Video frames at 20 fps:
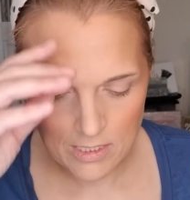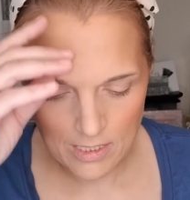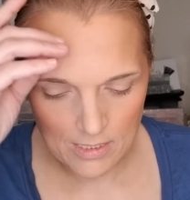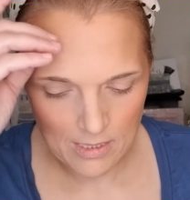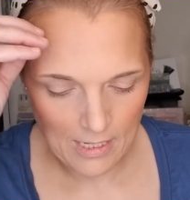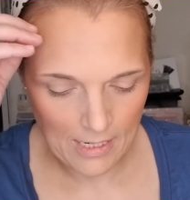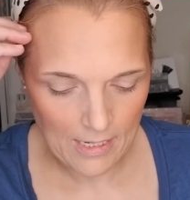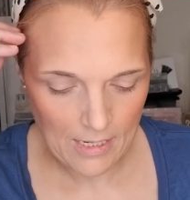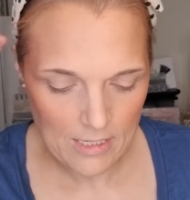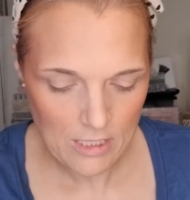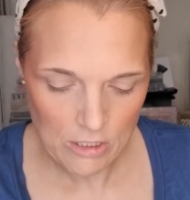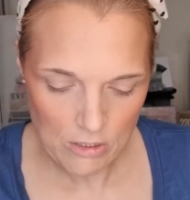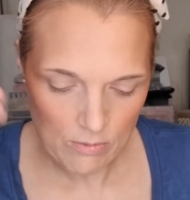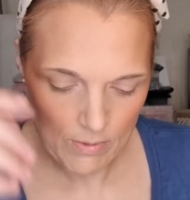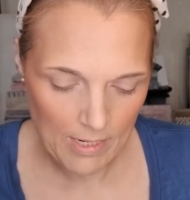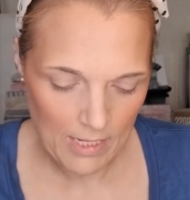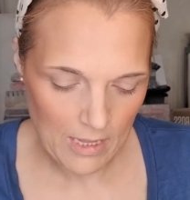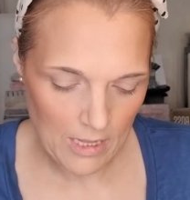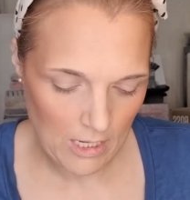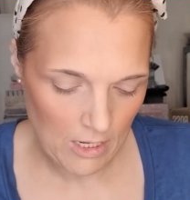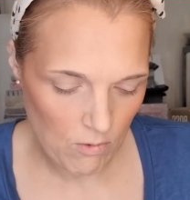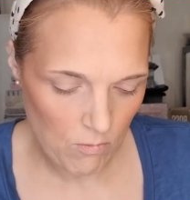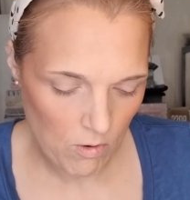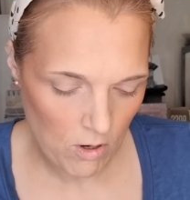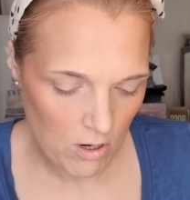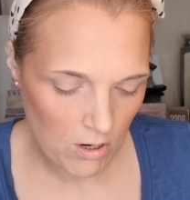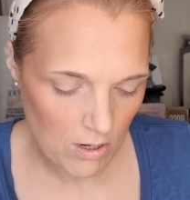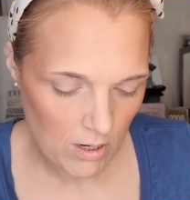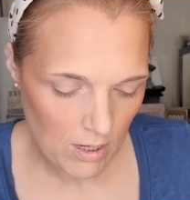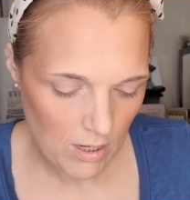They didn't do anything
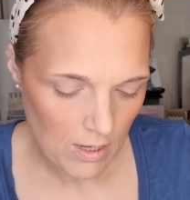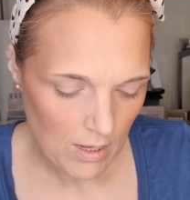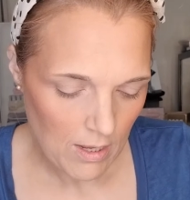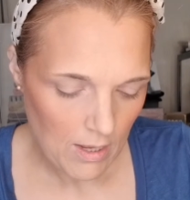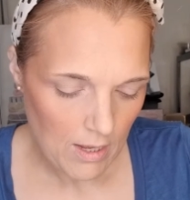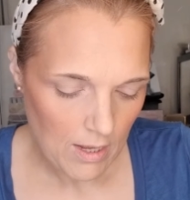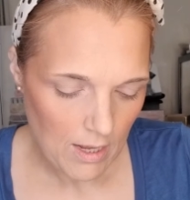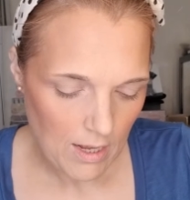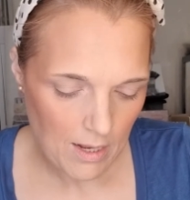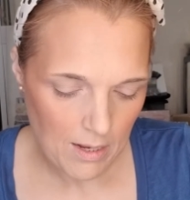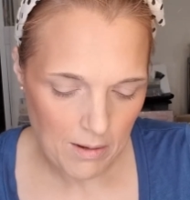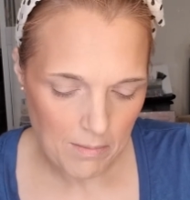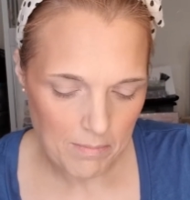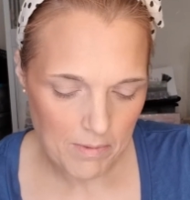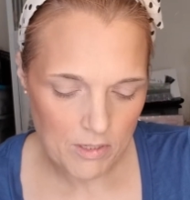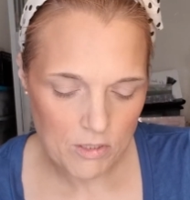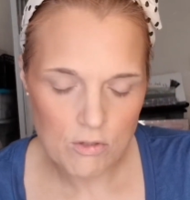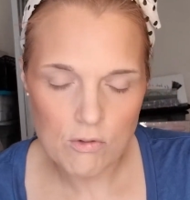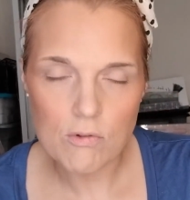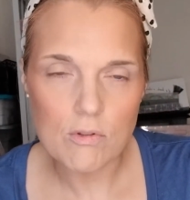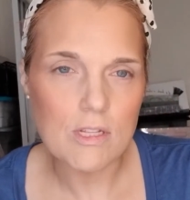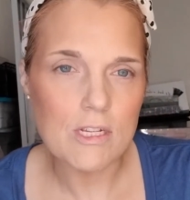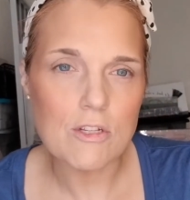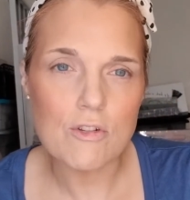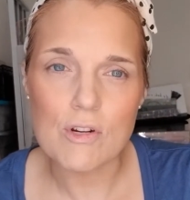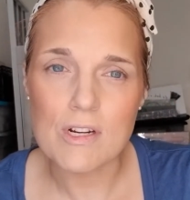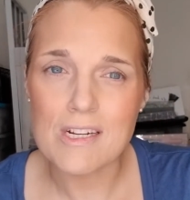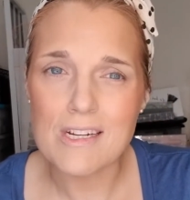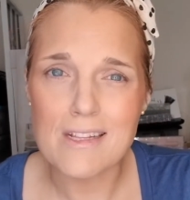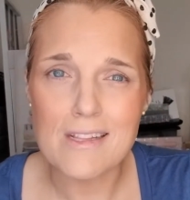wrong. The school
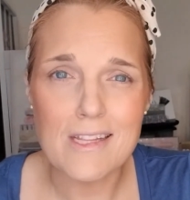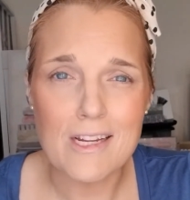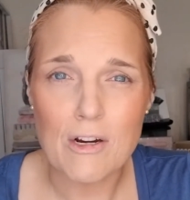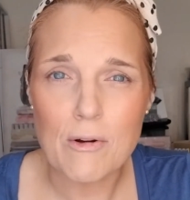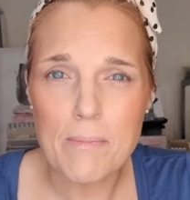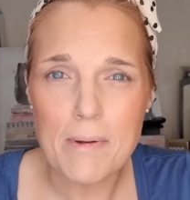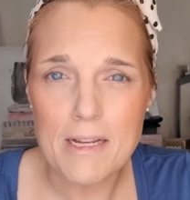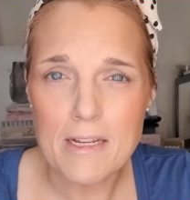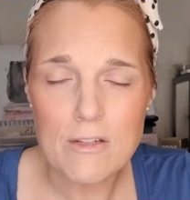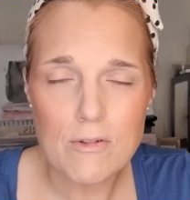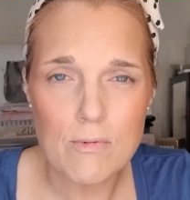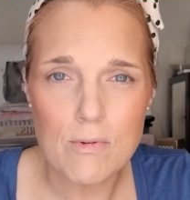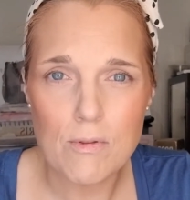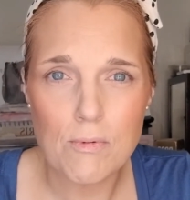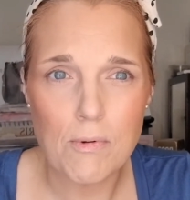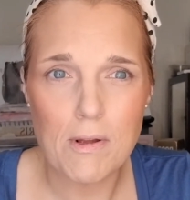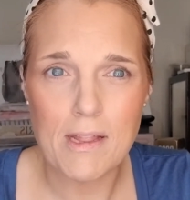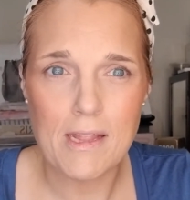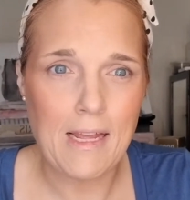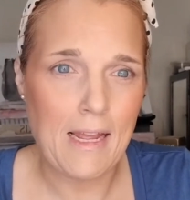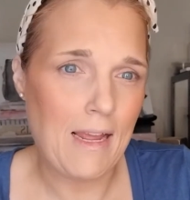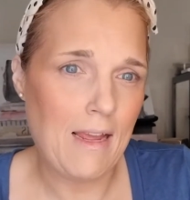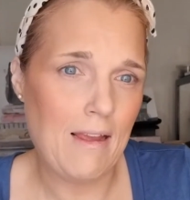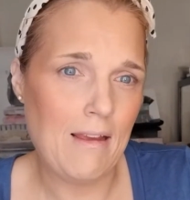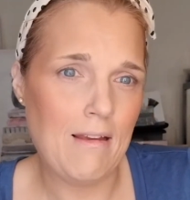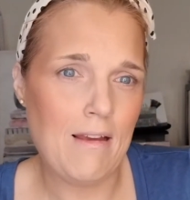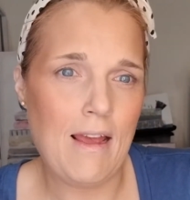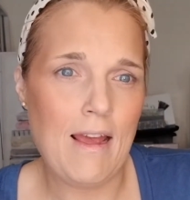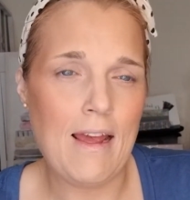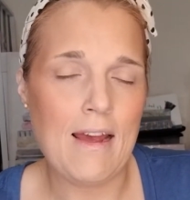district did their best with what they
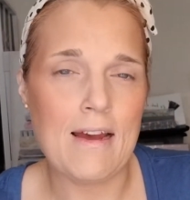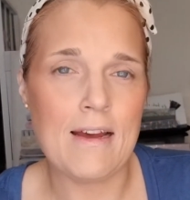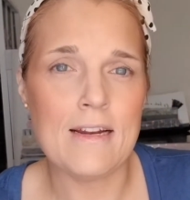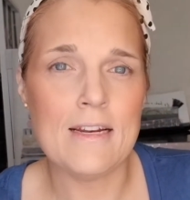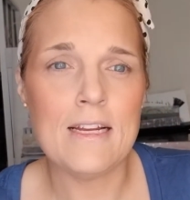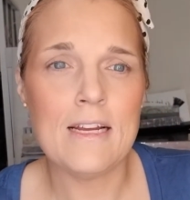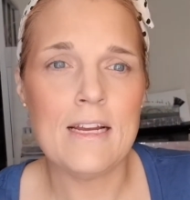had.